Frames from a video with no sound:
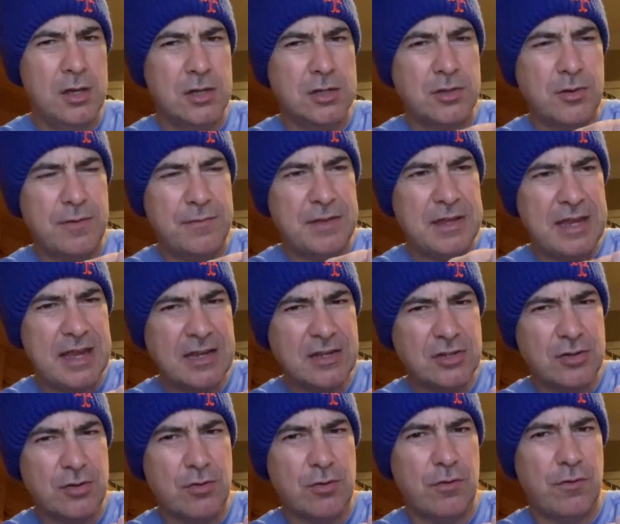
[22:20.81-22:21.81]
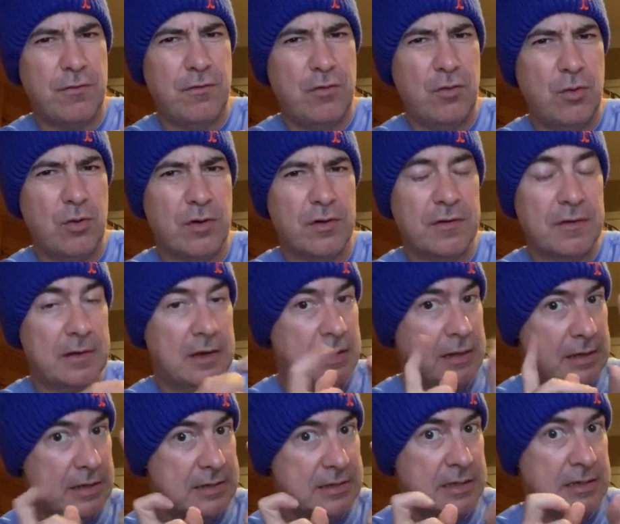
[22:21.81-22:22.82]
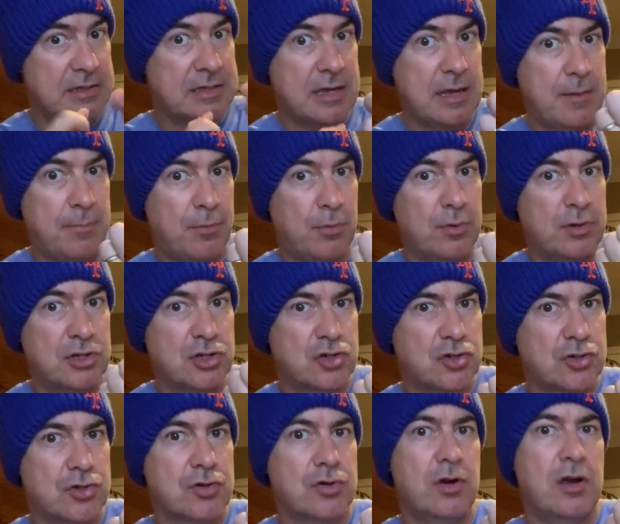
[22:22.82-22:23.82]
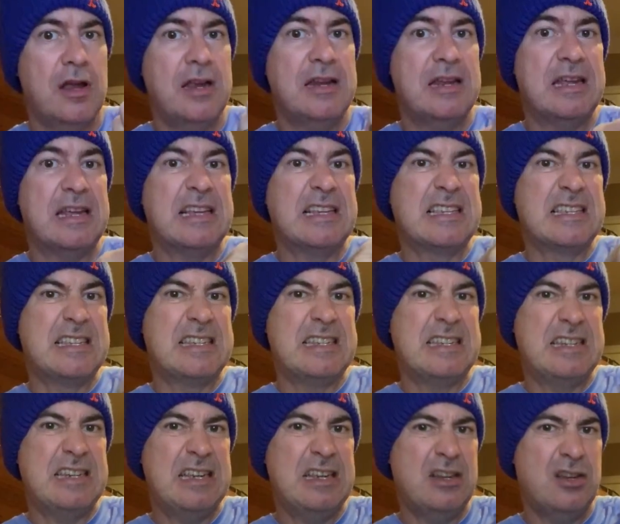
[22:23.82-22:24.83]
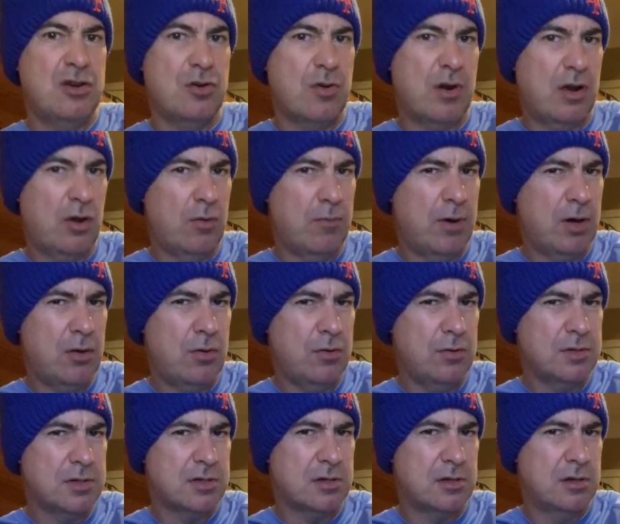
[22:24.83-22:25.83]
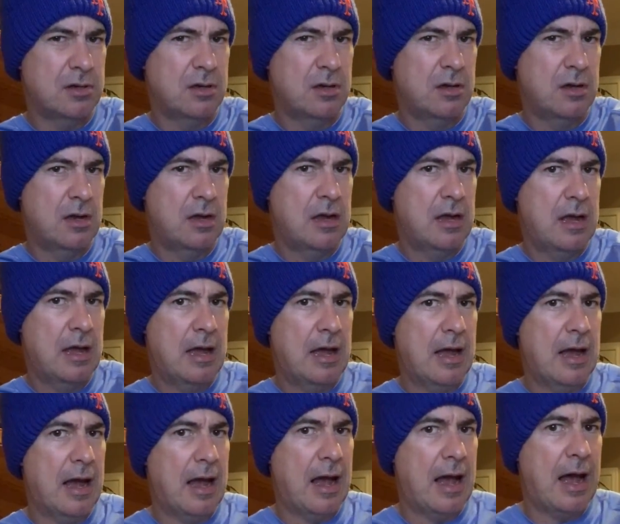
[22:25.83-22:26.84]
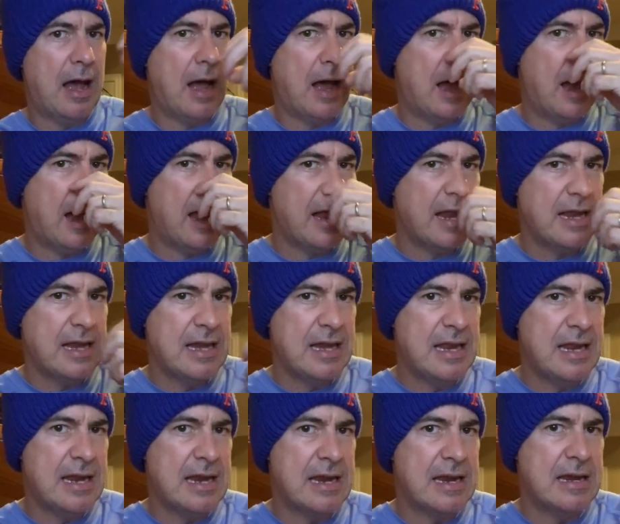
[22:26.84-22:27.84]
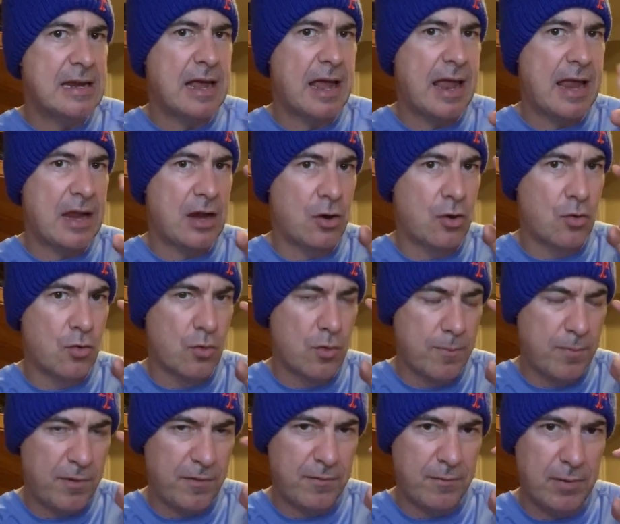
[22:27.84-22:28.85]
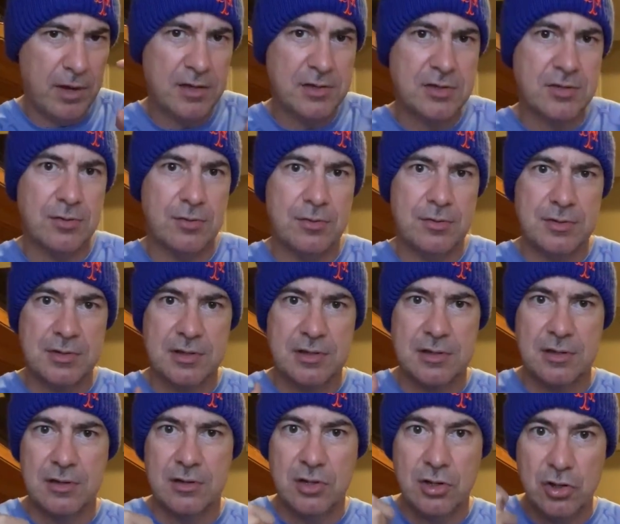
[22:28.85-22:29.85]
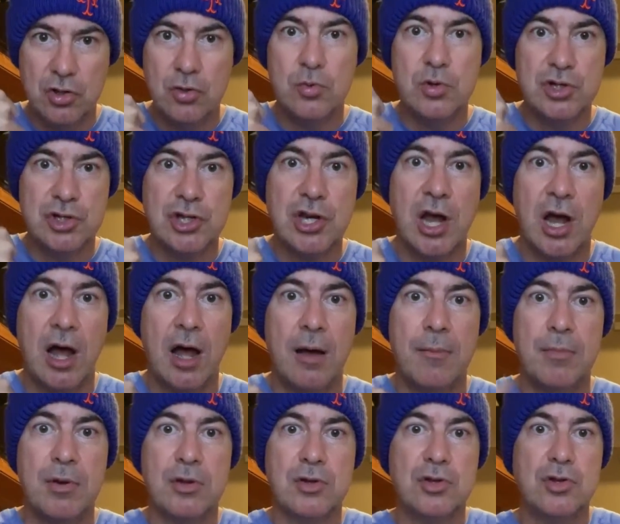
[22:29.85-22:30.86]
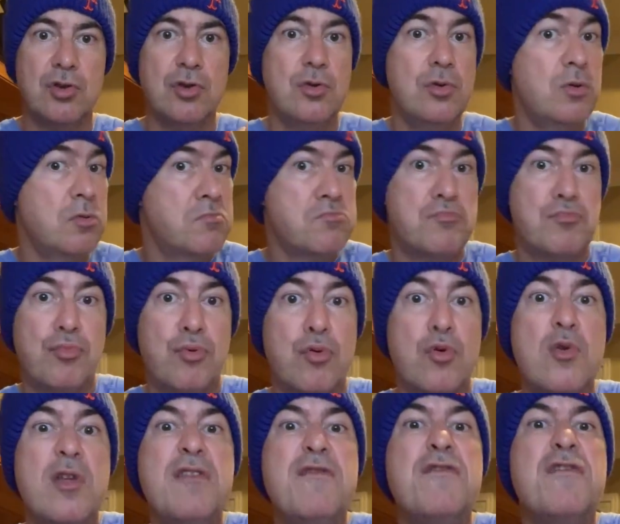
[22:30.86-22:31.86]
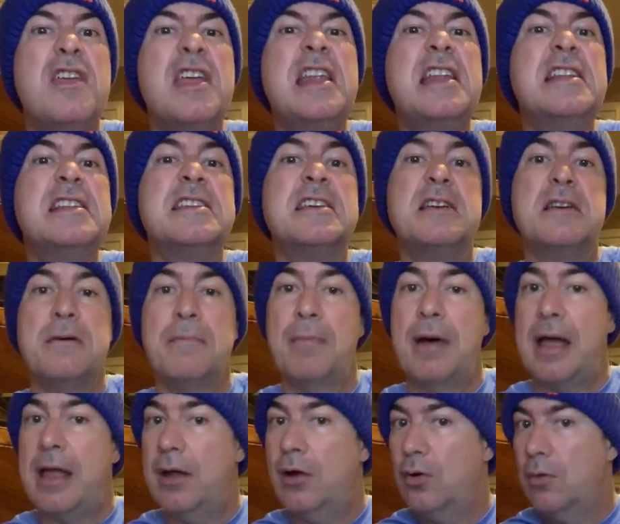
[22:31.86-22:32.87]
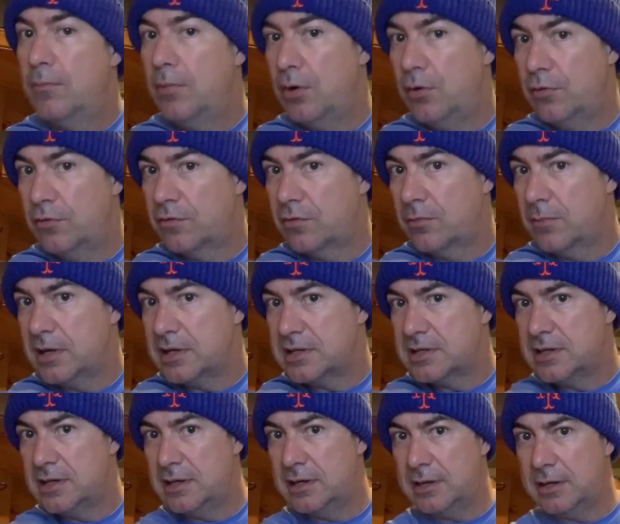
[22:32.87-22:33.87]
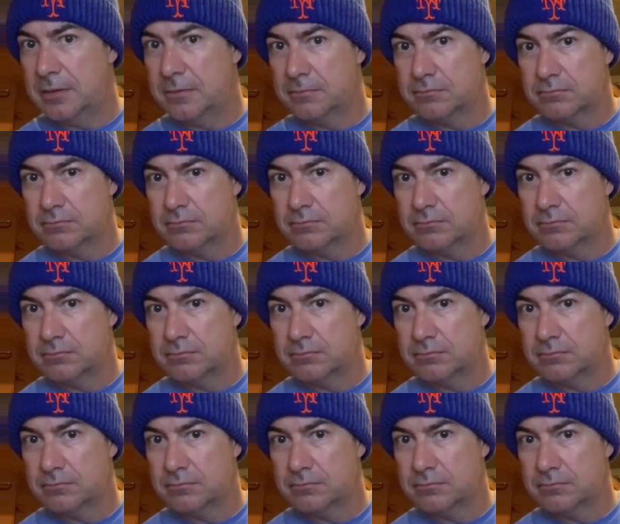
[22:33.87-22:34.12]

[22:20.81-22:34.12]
So if the external force in this example is trying to extend your elbows, I need a group of muscles to do a job to prevent my elbows from extending.